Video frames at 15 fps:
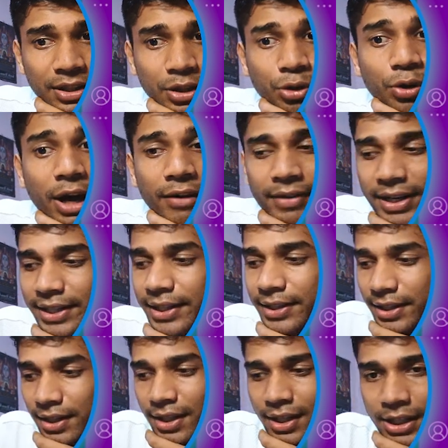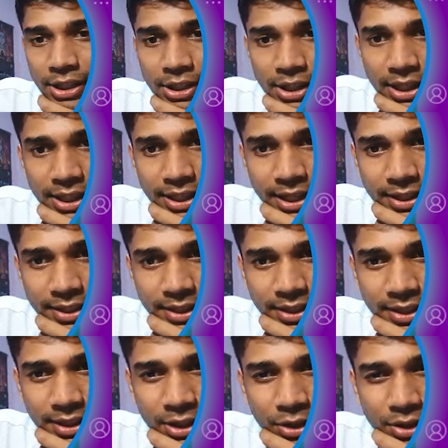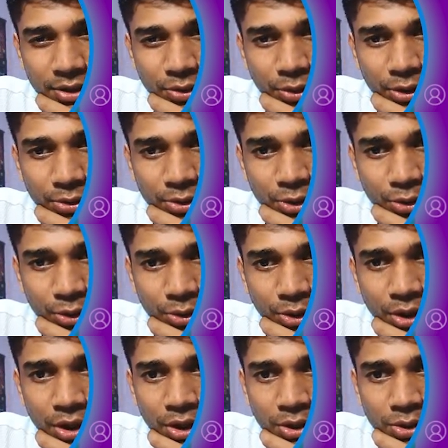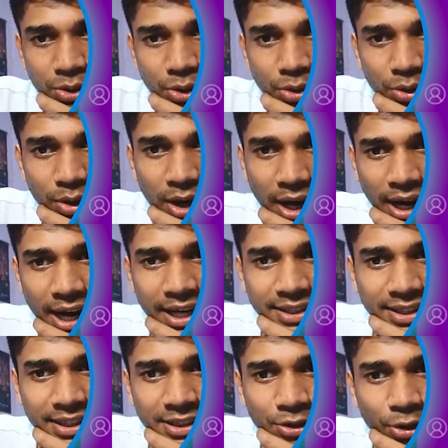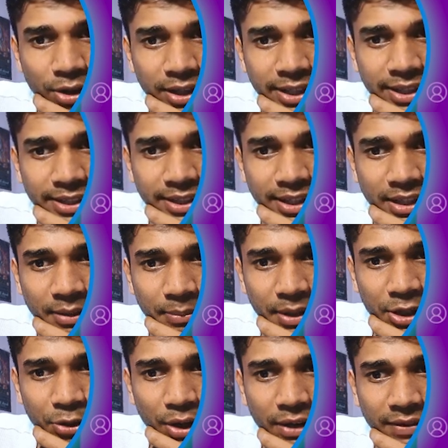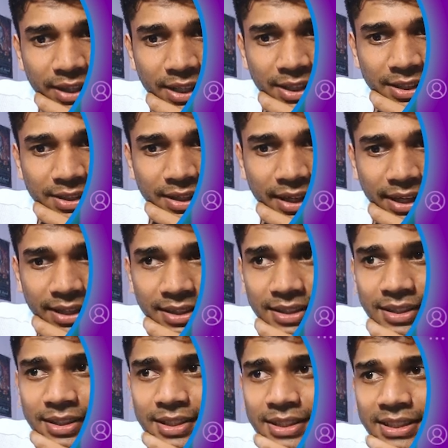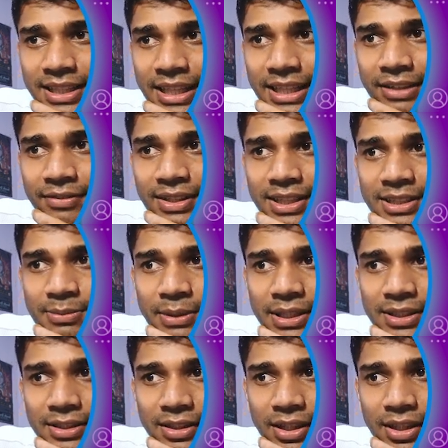you have added, hit enter, it is going to show you. So hi sir is already there, but you have added this line. This is exactly what is being